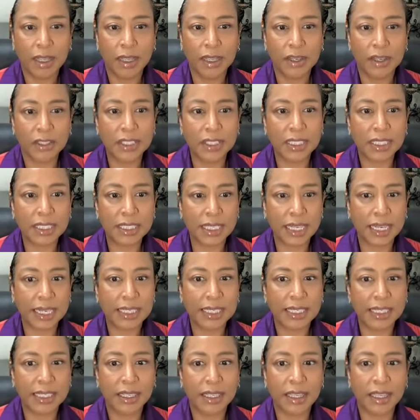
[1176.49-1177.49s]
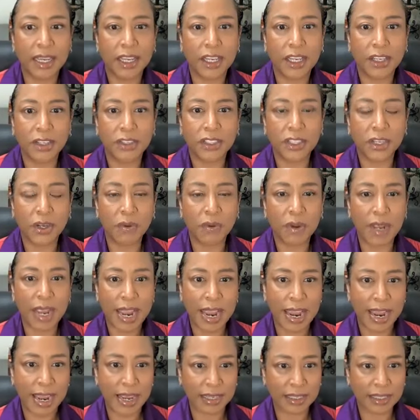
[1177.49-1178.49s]
there's this idea that you don't
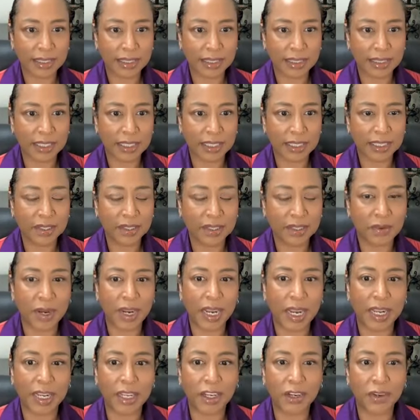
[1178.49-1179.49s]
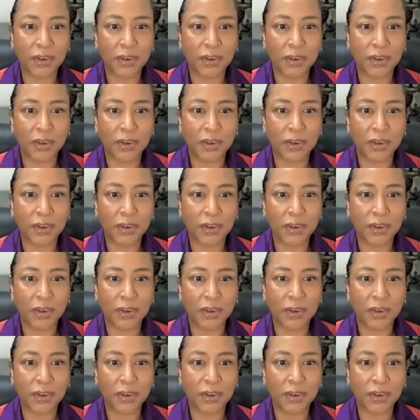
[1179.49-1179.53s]
ask, right?